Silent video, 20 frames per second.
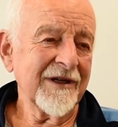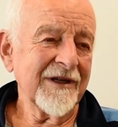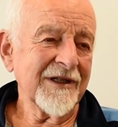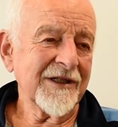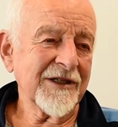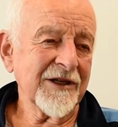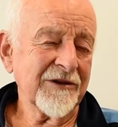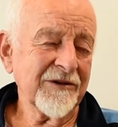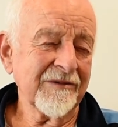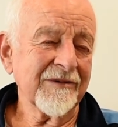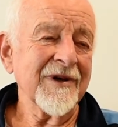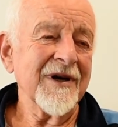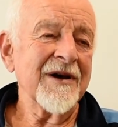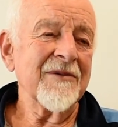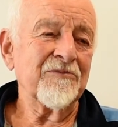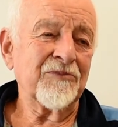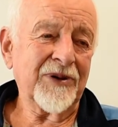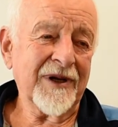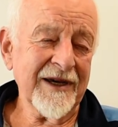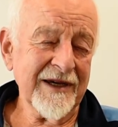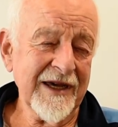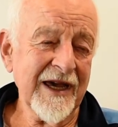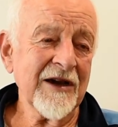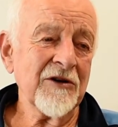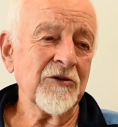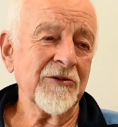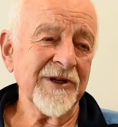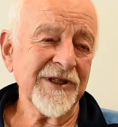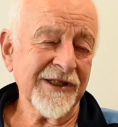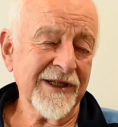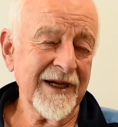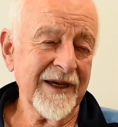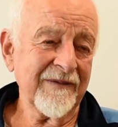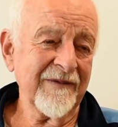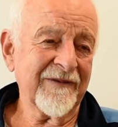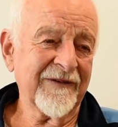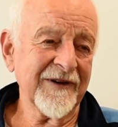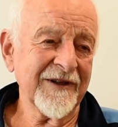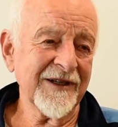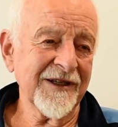So playing always came
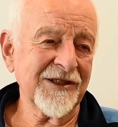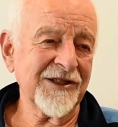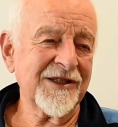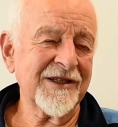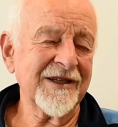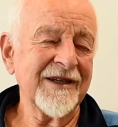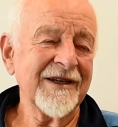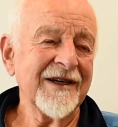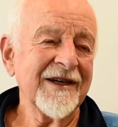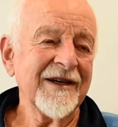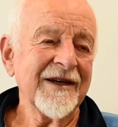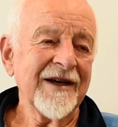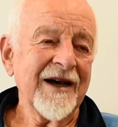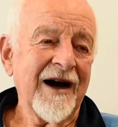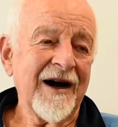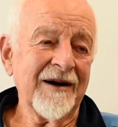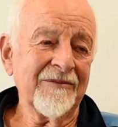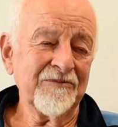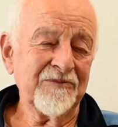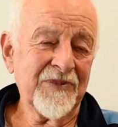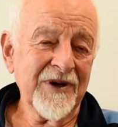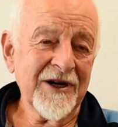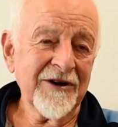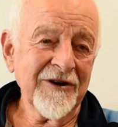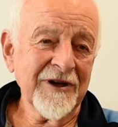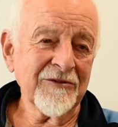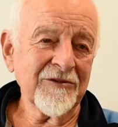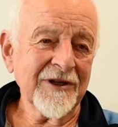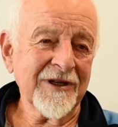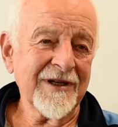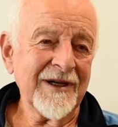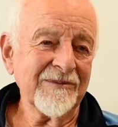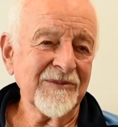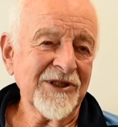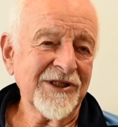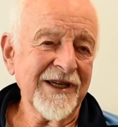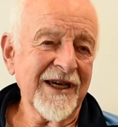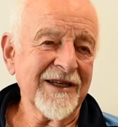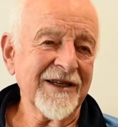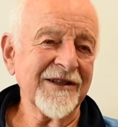first, umpiring would come
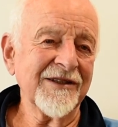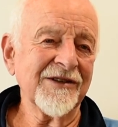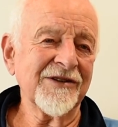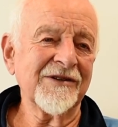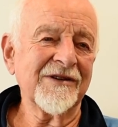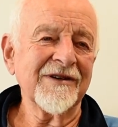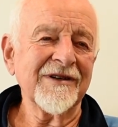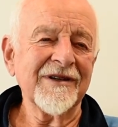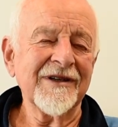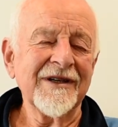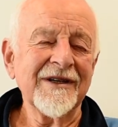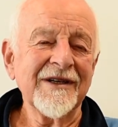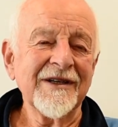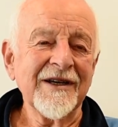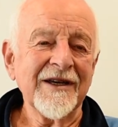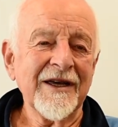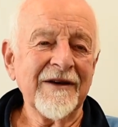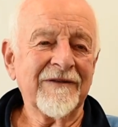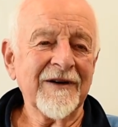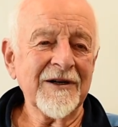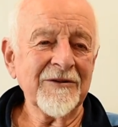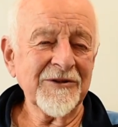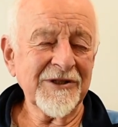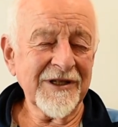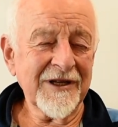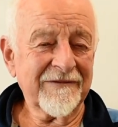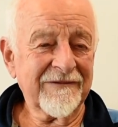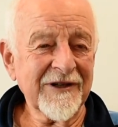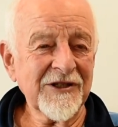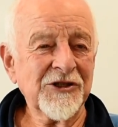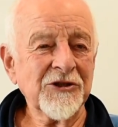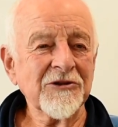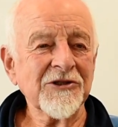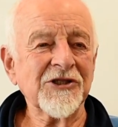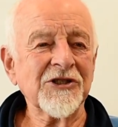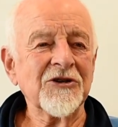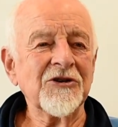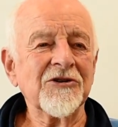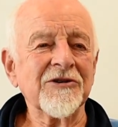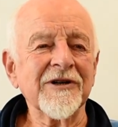second. If I was an official
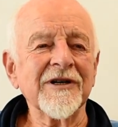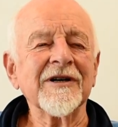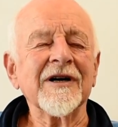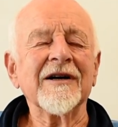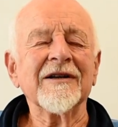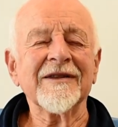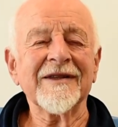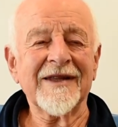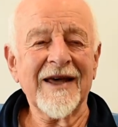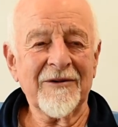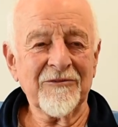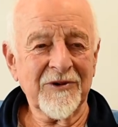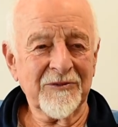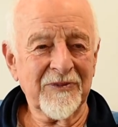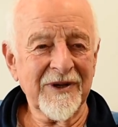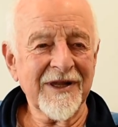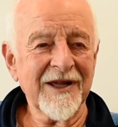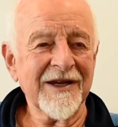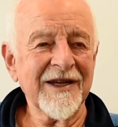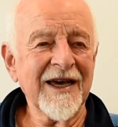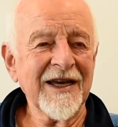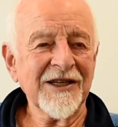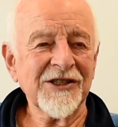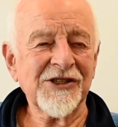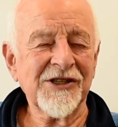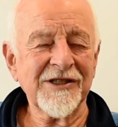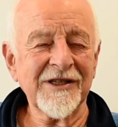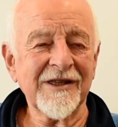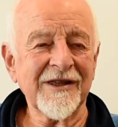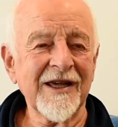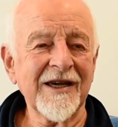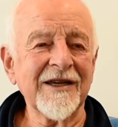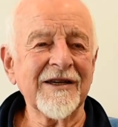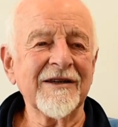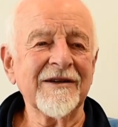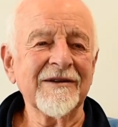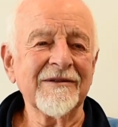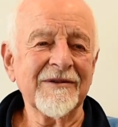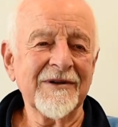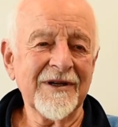scorer, that would be the next, and then
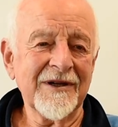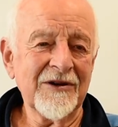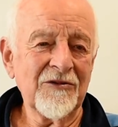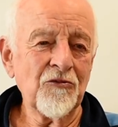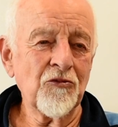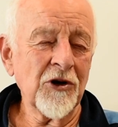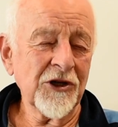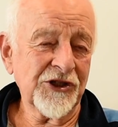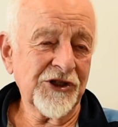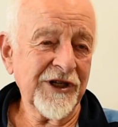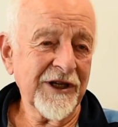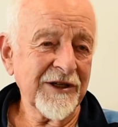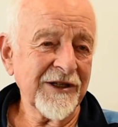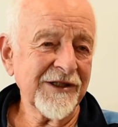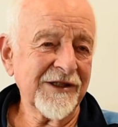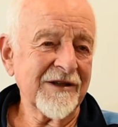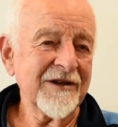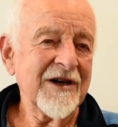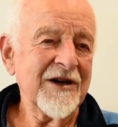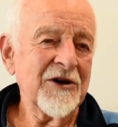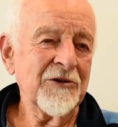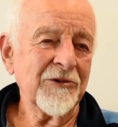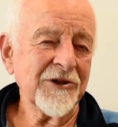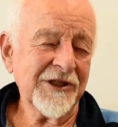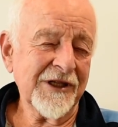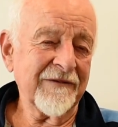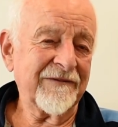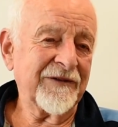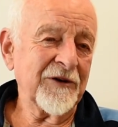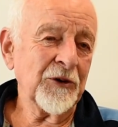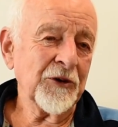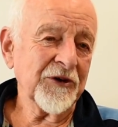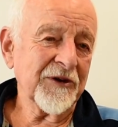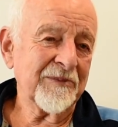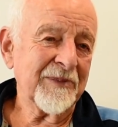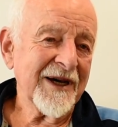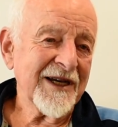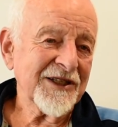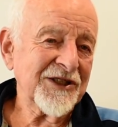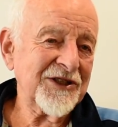watching was the fourth
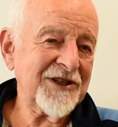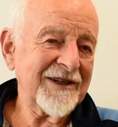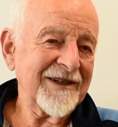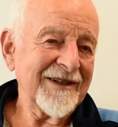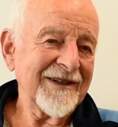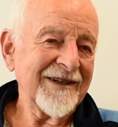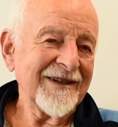best.